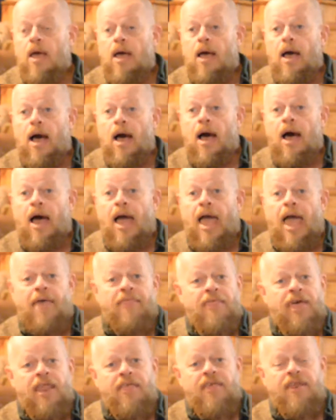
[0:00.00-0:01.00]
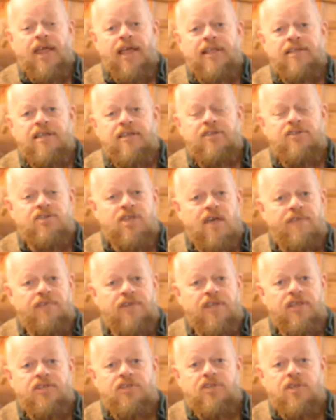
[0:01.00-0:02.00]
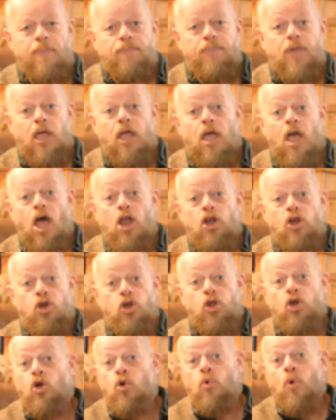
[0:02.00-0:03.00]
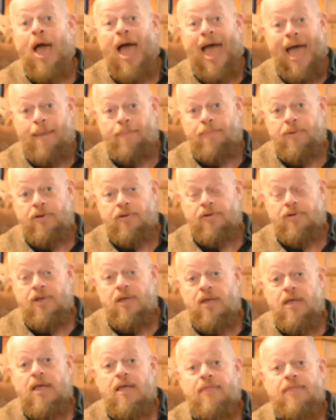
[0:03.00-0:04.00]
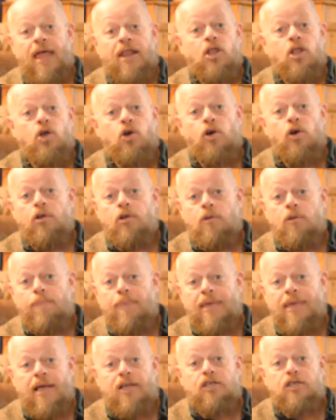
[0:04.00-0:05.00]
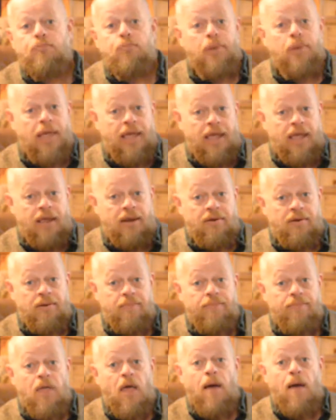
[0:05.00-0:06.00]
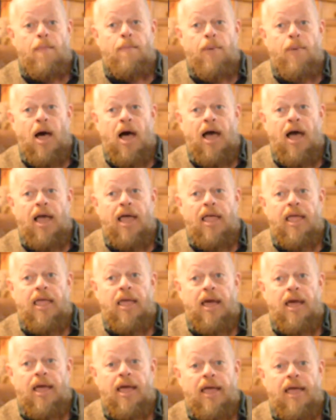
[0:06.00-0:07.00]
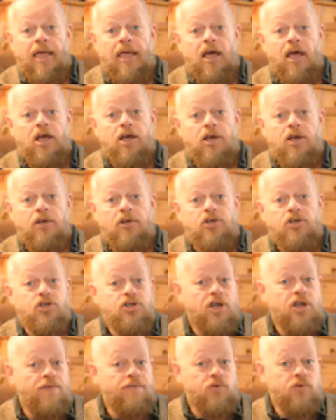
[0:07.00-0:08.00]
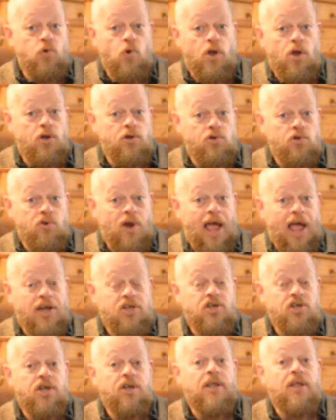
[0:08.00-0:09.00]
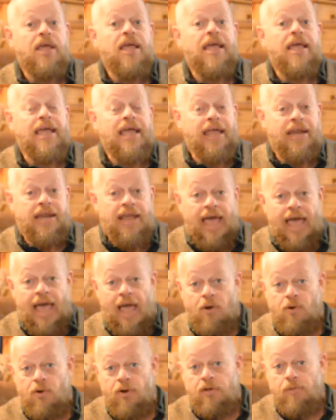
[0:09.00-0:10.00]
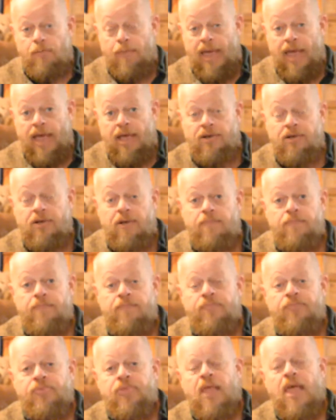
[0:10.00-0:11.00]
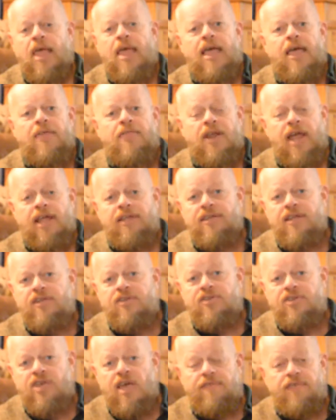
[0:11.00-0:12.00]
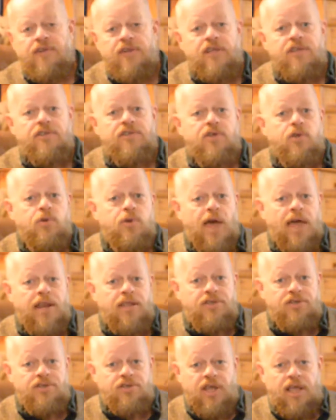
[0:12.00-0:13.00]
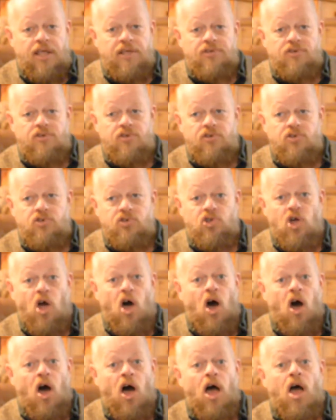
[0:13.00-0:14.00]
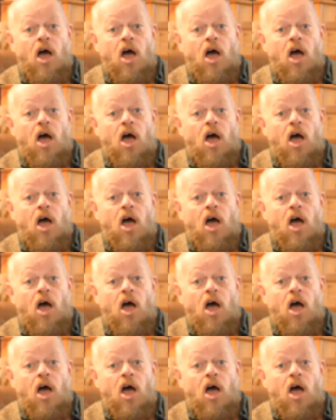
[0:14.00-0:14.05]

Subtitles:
And then in the 1970s, something new happened that couldn't be explained by a shift or a contraction in aggregate demand. In the 1970s, the United States saw